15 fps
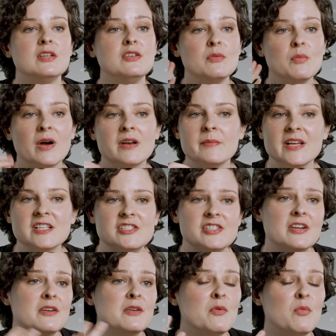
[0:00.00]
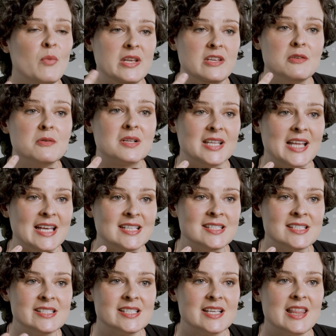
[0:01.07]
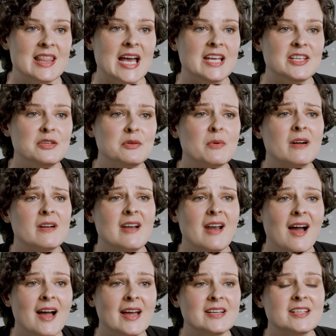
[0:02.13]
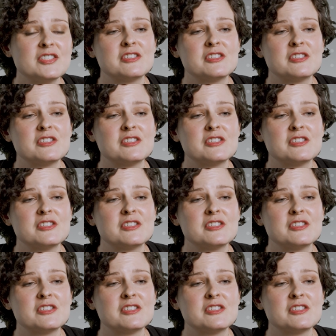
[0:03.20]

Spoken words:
You want to make sure when you cleanse that you are not